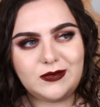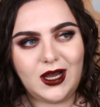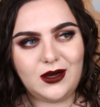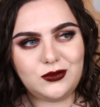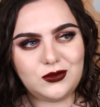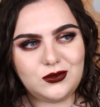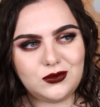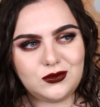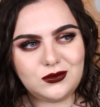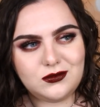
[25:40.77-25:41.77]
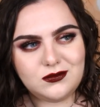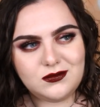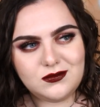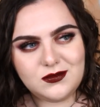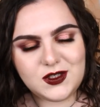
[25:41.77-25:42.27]
how to do
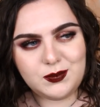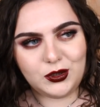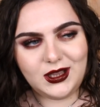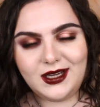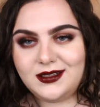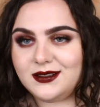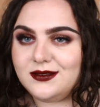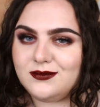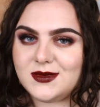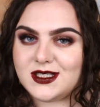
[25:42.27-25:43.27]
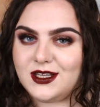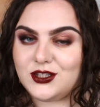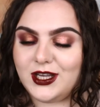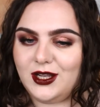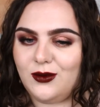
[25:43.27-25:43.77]
spotlight /
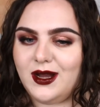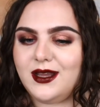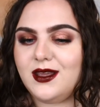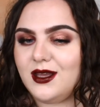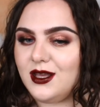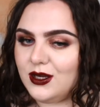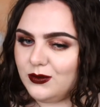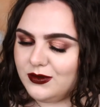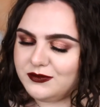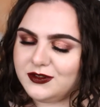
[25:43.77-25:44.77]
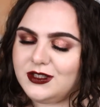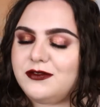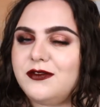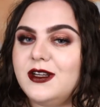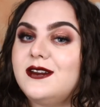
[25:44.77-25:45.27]
hello eye with
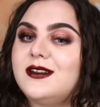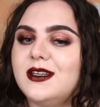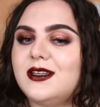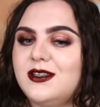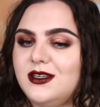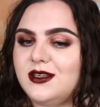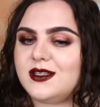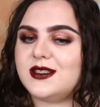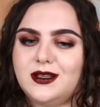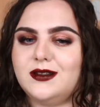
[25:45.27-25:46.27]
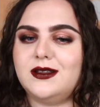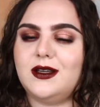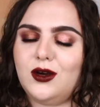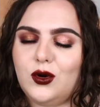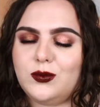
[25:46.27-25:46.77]
different techniques, and
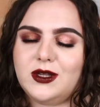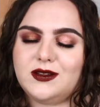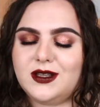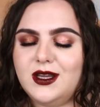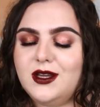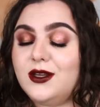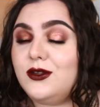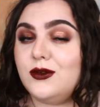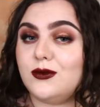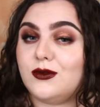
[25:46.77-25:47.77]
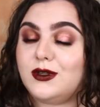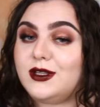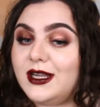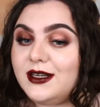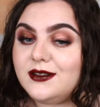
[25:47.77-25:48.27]
I hope that you
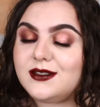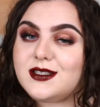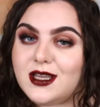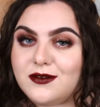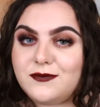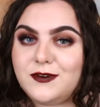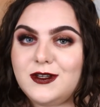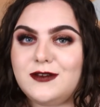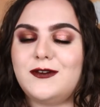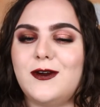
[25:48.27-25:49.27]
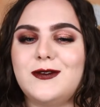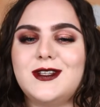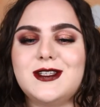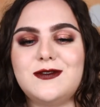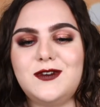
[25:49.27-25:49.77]
learned something from
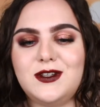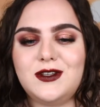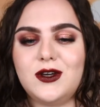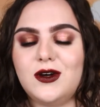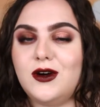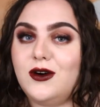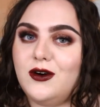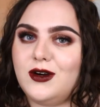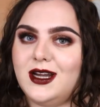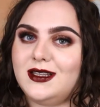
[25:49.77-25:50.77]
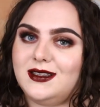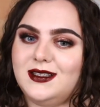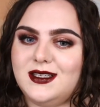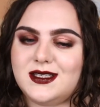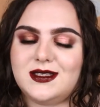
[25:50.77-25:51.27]
this video, or at
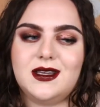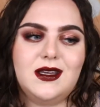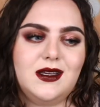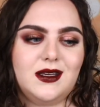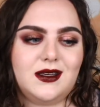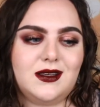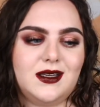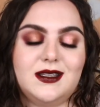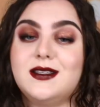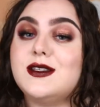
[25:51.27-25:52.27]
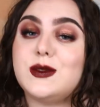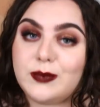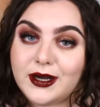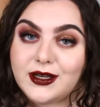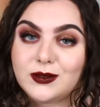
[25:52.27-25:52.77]
least get
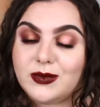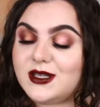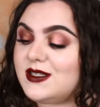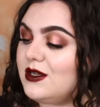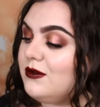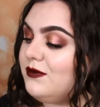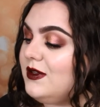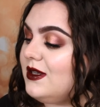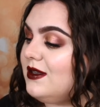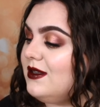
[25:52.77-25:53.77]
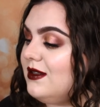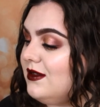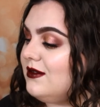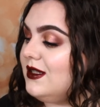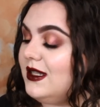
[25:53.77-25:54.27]
inspired by something.
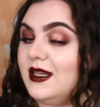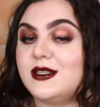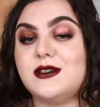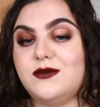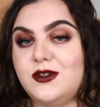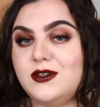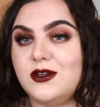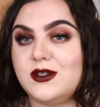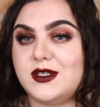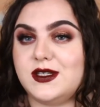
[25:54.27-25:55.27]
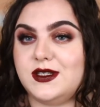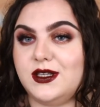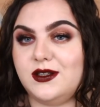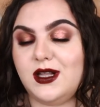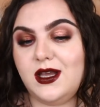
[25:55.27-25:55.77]
In the next videos
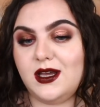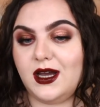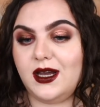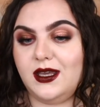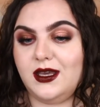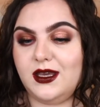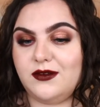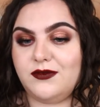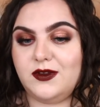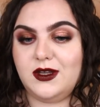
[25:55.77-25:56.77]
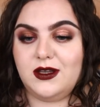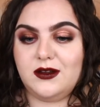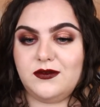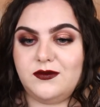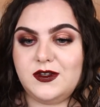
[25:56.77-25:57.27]
still I have
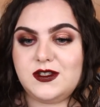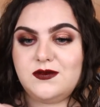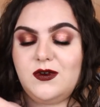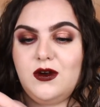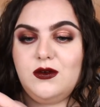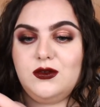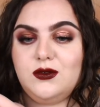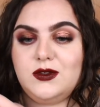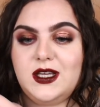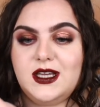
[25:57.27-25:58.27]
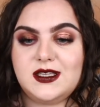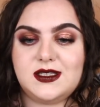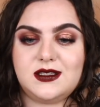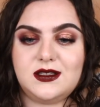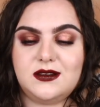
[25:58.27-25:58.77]
this row
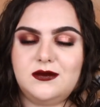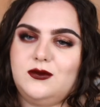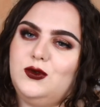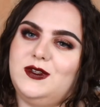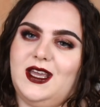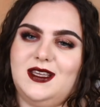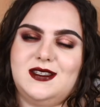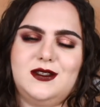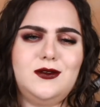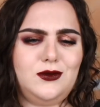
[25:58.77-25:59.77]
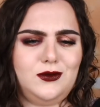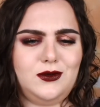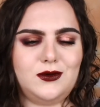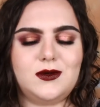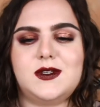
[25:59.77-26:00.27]
to
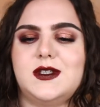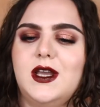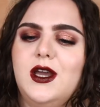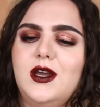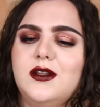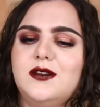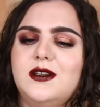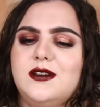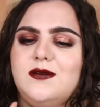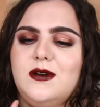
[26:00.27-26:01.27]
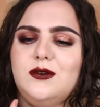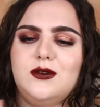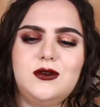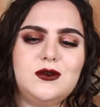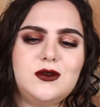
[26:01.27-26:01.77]
use, this row
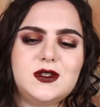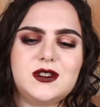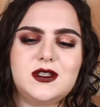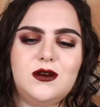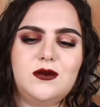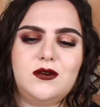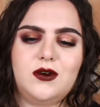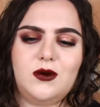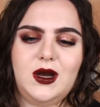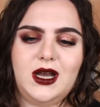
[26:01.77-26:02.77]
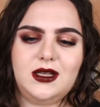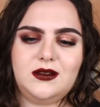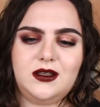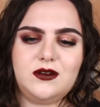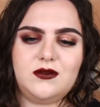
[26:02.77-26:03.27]
to use, so row
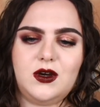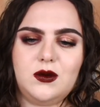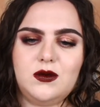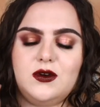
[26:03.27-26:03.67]
honey, row